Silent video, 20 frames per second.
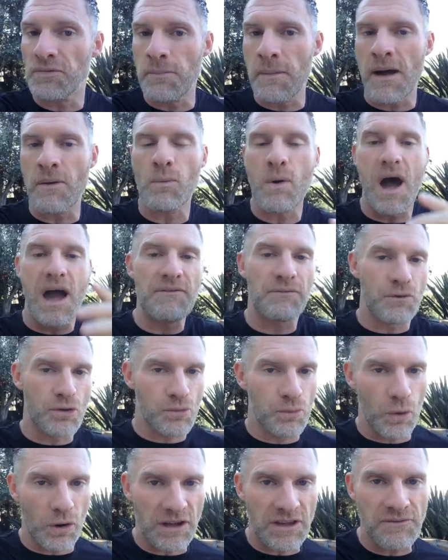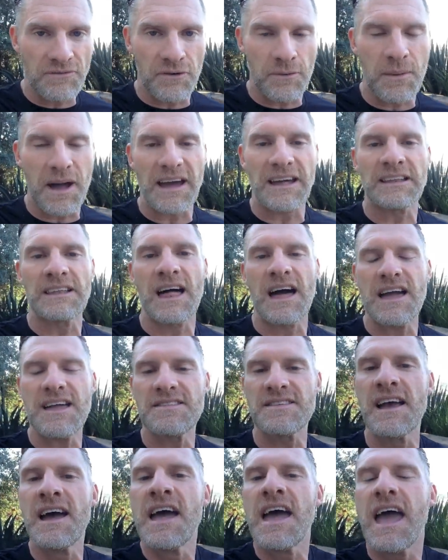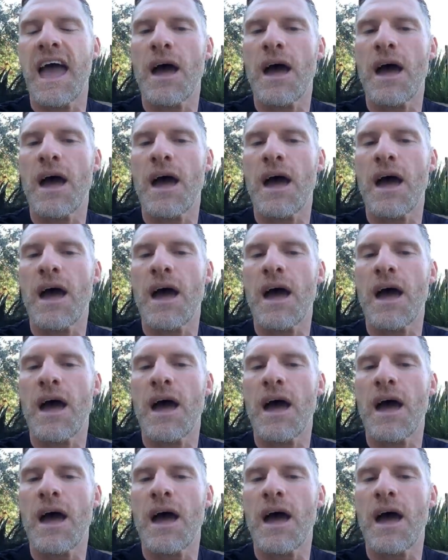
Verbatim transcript: for my wife, what's working for my clients,